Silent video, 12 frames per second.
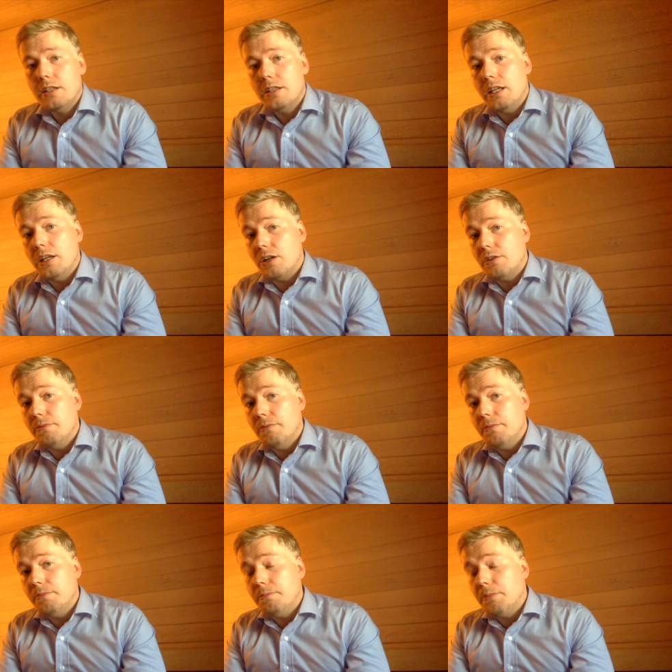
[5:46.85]
They are
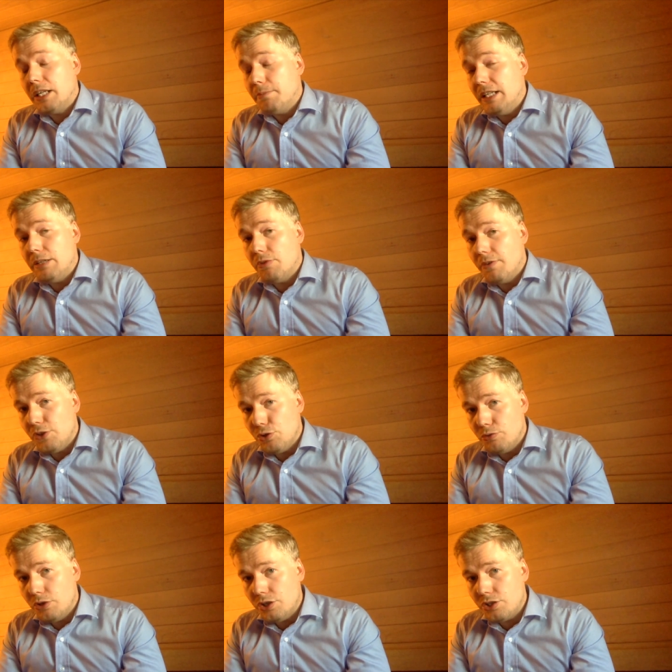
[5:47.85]
might be
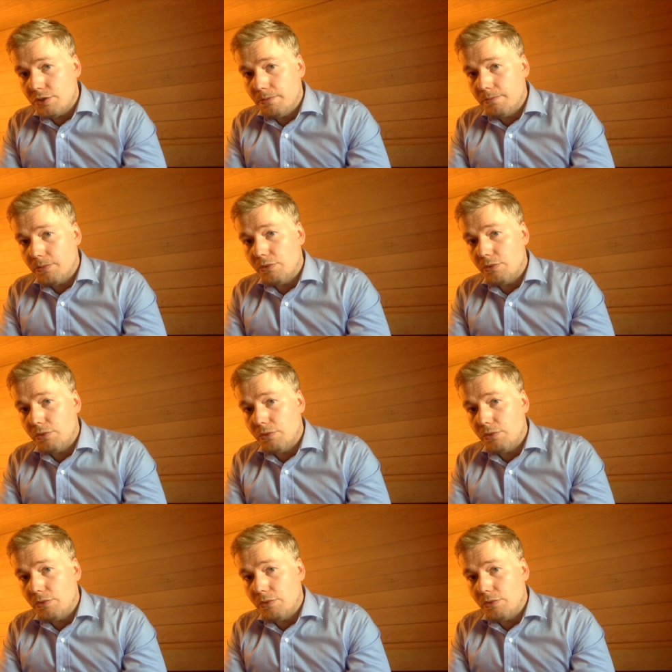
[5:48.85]
reviewers